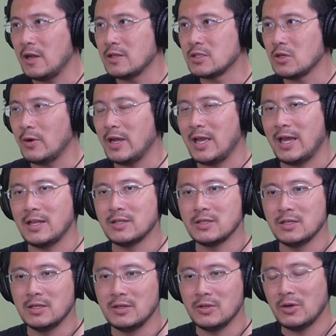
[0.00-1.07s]
And so I had
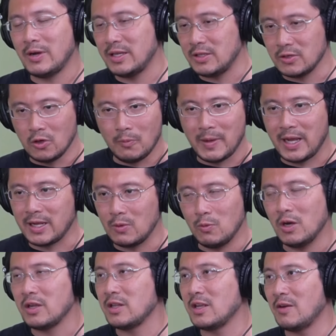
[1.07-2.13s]
to, you know, I had to go back and
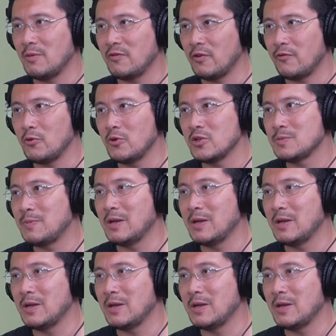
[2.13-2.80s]
work in the government for a few years.